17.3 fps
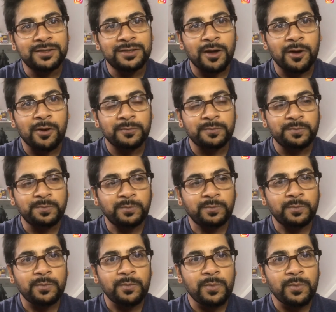So,
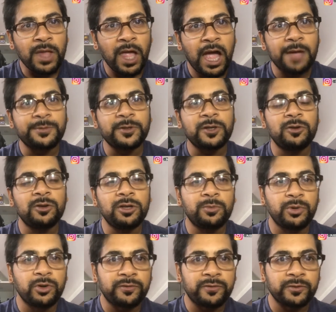
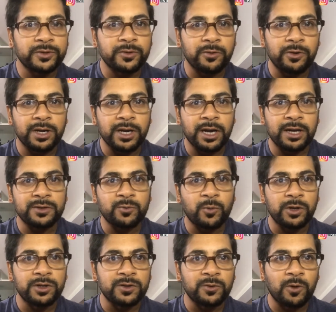absolutely beautiful story,
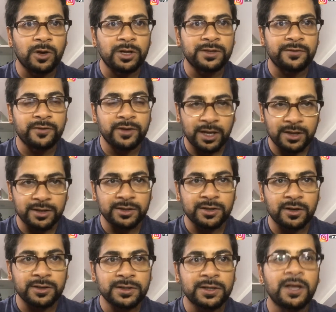guys. One to watch if you get the
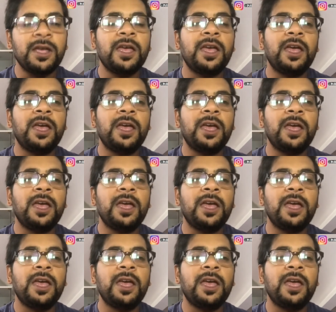chance.